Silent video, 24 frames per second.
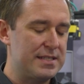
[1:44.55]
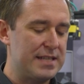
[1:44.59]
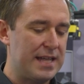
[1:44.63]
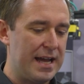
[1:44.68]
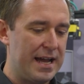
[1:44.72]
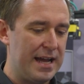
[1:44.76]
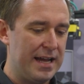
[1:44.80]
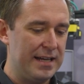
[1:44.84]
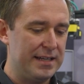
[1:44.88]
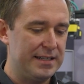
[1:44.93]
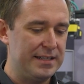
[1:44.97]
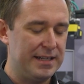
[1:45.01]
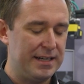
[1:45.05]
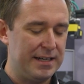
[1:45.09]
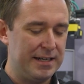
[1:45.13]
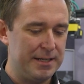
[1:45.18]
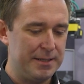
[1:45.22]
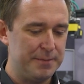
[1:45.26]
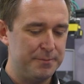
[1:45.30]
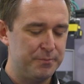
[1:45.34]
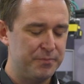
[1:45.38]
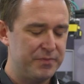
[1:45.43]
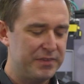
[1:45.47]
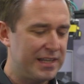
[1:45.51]
that
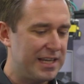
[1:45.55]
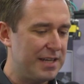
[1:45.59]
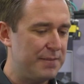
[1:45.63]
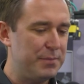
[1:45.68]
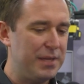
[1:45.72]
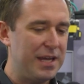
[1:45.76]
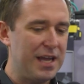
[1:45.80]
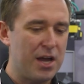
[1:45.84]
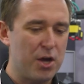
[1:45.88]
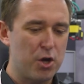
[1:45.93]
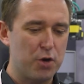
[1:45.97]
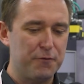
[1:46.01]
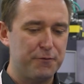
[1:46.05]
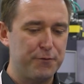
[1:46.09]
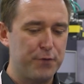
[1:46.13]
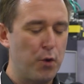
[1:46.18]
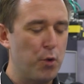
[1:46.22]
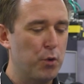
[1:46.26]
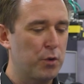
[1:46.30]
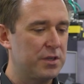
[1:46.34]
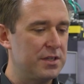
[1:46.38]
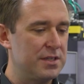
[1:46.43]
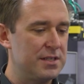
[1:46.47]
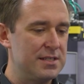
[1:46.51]
can be out of
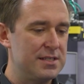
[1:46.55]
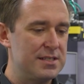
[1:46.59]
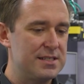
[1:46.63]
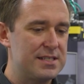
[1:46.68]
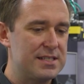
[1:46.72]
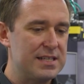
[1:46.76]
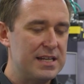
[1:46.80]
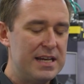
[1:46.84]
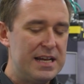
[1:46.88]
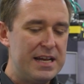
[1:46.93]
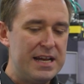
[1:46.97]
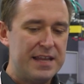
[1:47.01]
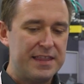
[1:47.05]
focus,